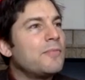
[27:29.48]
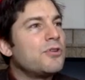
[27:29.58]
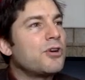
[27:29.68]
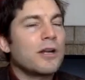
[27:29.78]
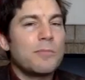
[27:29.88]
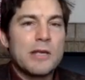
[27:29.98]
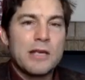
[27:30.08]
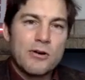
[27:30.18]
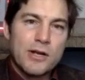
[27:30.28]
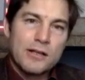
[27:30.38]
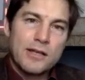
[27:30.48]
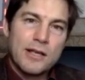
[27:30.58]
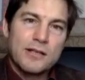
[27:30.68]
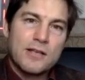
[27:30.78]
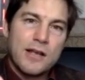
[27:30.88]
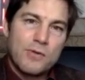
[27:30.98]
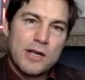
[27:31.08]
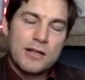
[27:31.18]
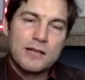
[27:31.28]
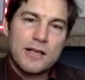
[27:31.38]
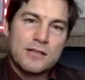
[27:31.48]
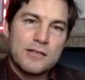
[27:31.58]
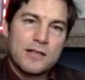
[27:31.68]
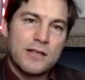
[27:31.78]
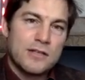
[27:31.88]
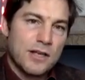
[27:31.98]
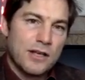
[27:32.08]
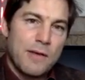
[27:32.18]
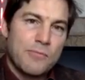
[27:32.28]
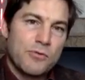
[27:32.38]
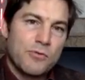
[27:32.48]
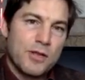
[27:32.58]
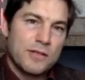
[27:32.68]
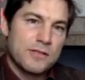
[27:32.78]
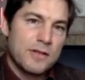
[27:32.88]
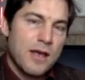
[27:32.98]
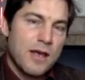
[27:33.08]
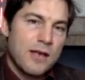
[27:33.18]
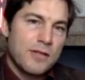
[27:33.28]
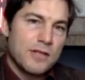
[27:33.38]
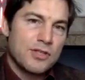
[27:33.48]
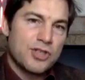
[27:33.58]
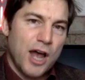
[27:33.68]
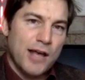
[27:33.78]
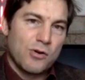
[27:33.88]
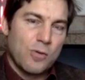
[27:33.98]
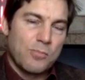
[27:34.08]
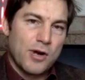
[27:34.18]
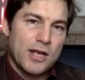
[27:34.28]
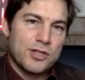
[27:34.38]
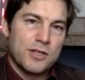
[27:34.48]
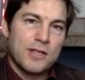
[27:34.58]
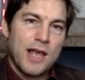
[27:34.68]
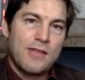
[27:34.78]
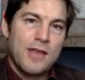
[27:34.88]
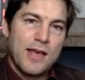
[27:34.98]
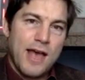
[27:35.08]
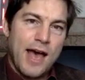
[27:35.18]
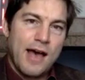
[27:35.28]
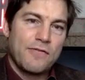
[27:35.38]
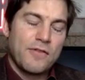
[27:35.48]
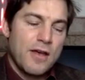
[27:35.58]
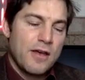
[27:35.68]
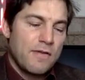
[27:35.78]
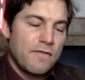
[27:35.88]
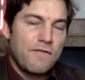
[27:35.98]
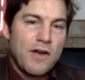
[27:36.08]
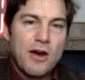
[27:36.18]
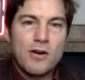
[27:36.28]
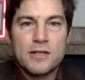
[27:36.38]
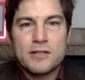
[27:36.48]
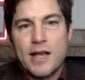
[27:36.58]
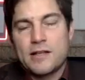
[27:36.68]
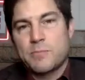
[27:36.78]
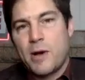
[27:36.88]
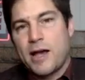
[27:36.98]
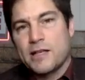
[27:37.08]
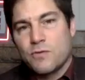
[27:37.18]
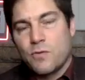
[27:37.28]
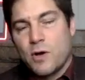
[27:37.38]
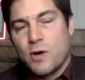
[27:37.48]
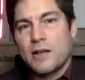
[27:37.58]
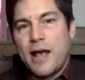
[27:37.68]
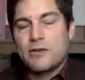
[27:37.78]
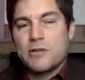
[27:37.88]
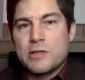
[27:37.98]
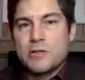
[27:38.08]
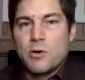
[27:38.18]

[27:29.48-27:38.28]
you're going to be hearing things and reading things and seeing things that come through these giant corporations, and they have very intense bias of what is allowed to be